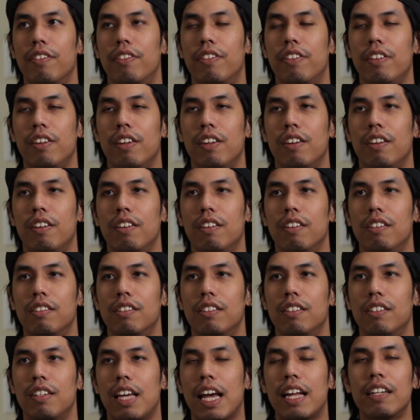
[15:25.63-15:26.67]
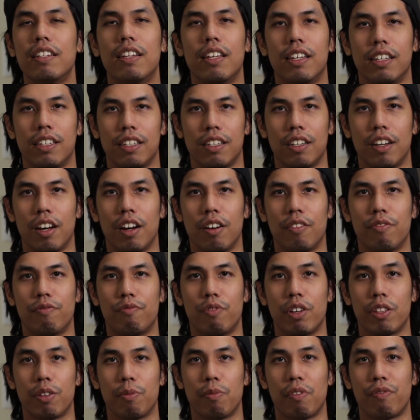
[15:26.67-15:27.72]
the ending of
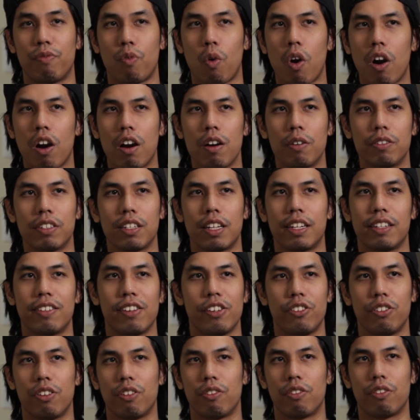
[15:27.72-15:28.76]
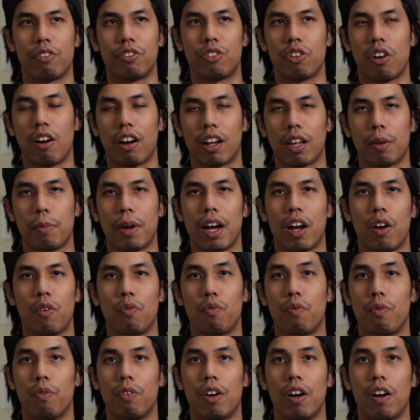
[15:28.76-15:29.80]
Rhythm of War is like they're talking
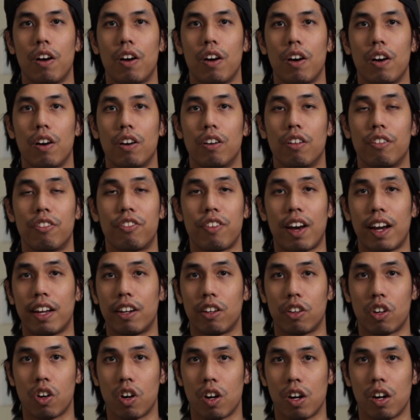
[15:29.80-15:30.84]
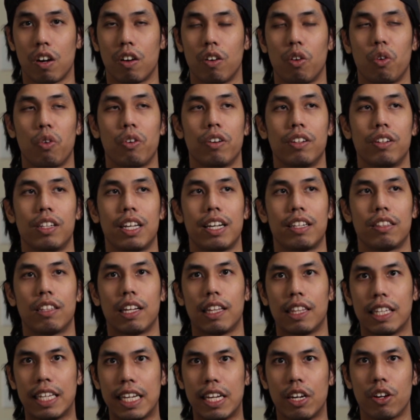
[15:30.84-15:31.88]
about Thydakar, or like the
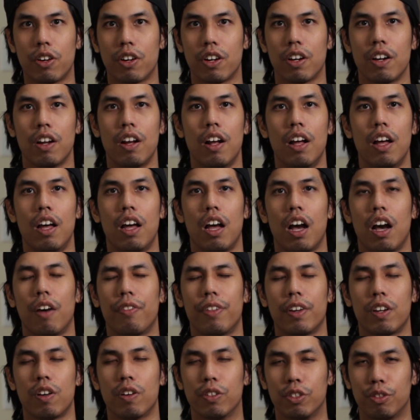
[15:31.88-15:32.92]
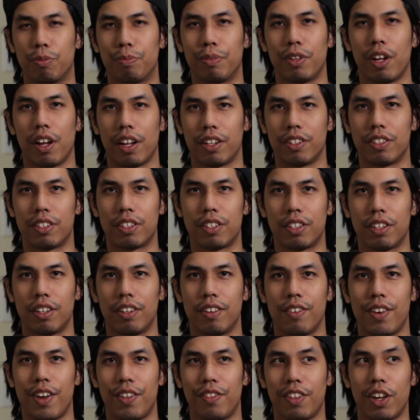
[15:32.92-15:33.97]
leader of the Ghost Bloods,
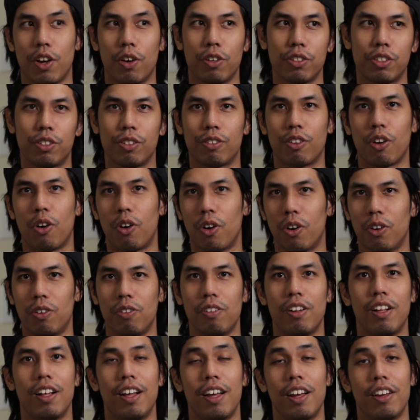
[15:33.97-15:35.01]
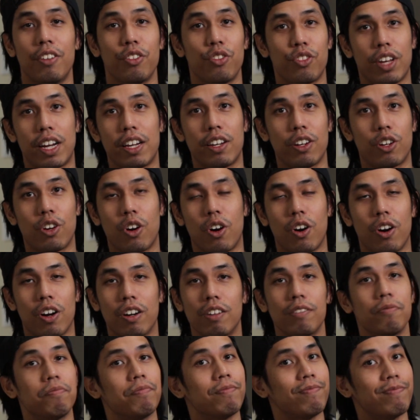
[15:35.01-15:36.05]
and they also call Thydakar